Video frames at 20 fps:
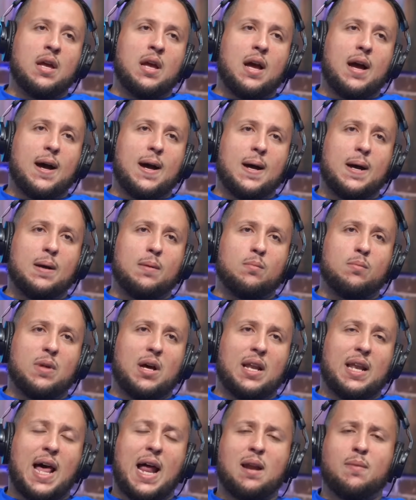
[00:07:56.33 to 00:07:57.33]

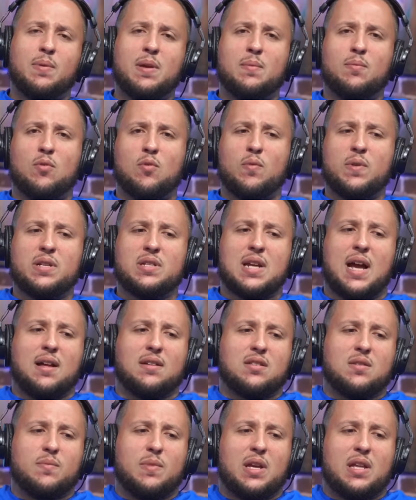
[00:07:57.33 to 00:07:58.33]
lot of people reach
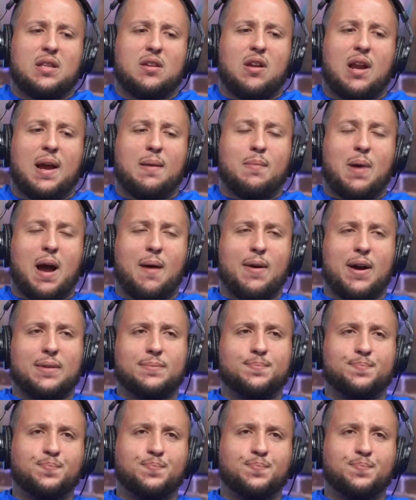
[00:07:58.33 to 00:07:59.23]
out to me and they're like, Baba,